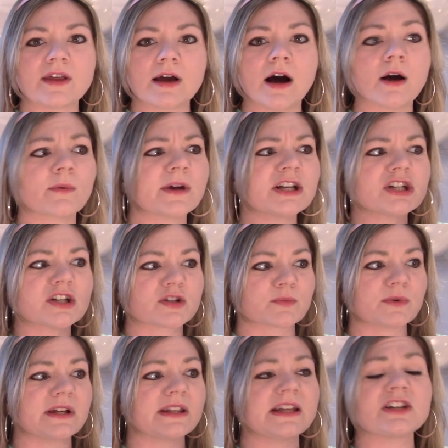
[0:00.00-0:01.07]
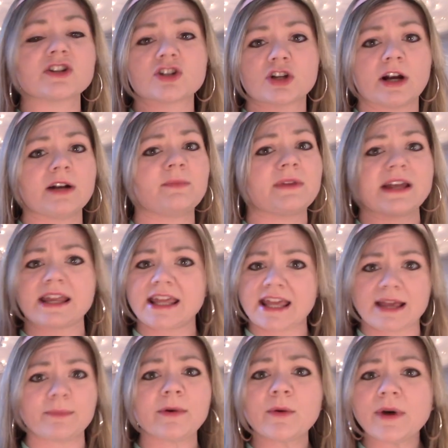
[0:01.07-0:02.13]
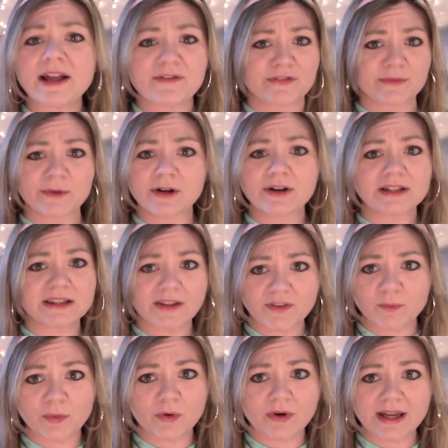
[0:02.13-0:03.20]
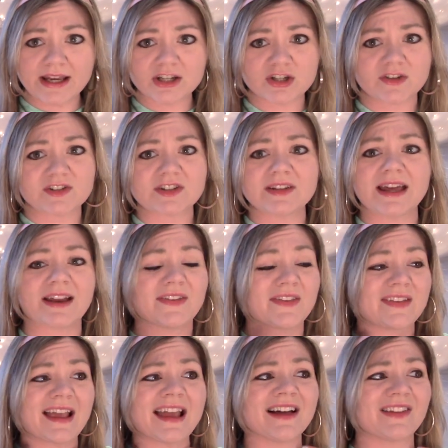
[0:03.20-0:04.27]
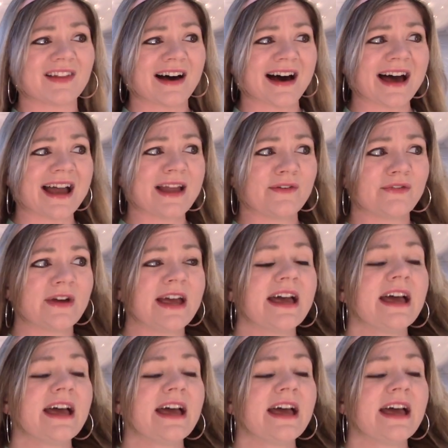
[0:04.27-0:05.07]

are we just really just trying to play keep away from her at this point, just to like stay alive?